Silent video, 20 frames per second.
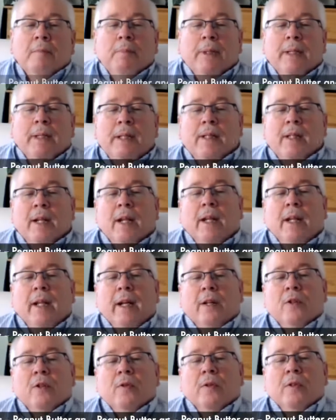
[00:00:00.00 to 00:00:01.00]
please get an
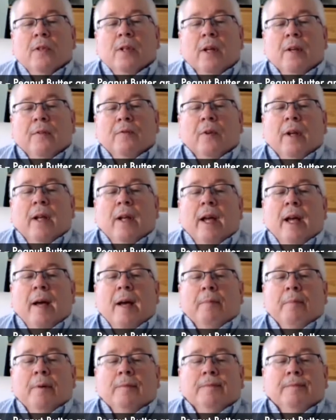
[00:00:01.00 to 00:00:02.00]
extra set for
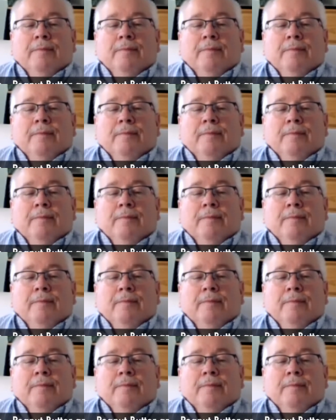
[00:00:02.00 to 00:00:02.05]
CAP